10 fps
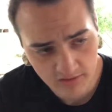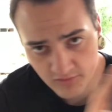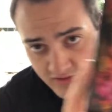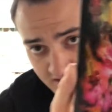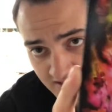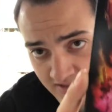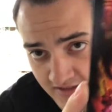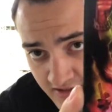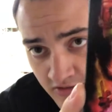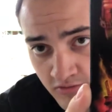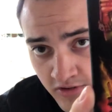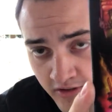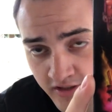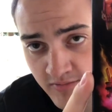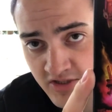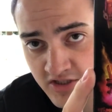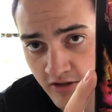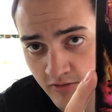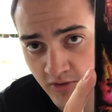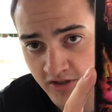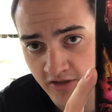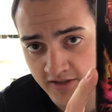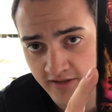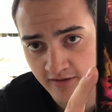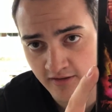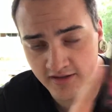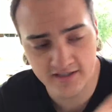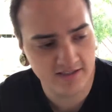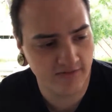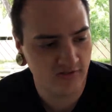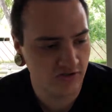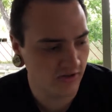I really dig the newer commissioned artwork on here. I think Devin